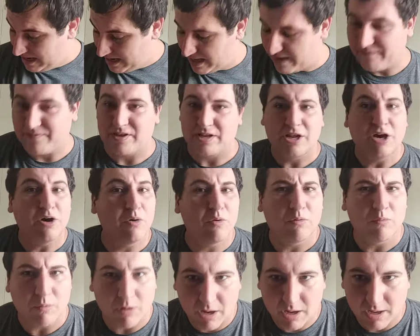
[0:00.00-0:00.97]
if you
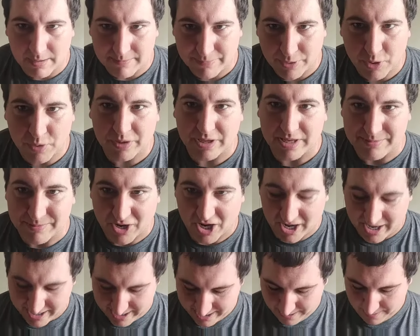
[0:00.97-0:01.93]
don't want
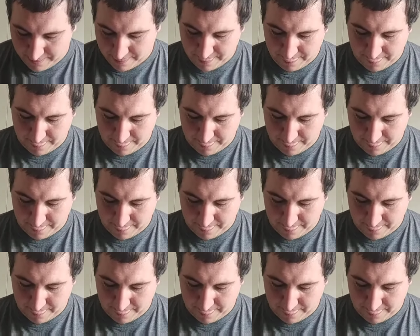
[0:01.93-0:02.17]
Pokemon,